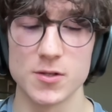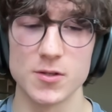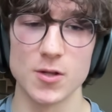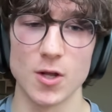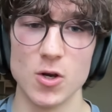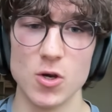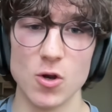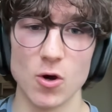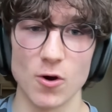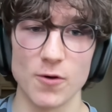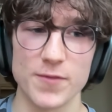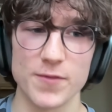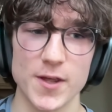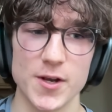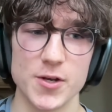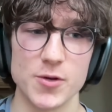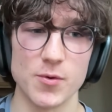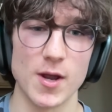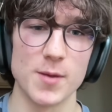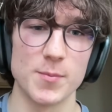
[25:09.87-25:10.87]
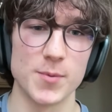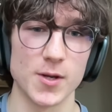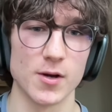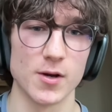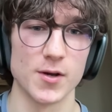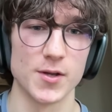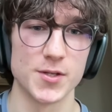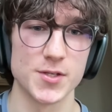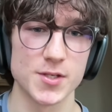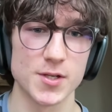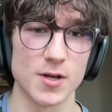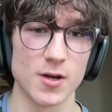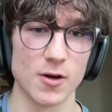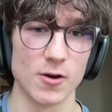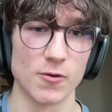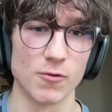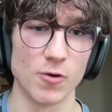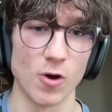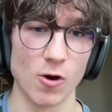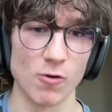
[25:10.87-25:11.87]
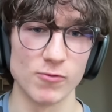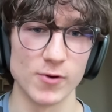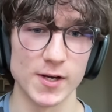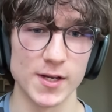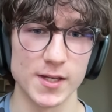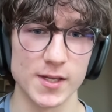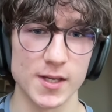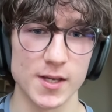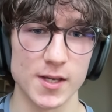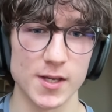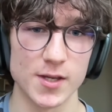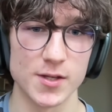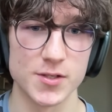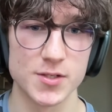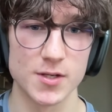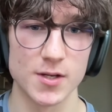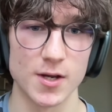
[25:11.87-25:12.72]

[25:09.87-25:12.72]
a lot of their new APIs are really geared.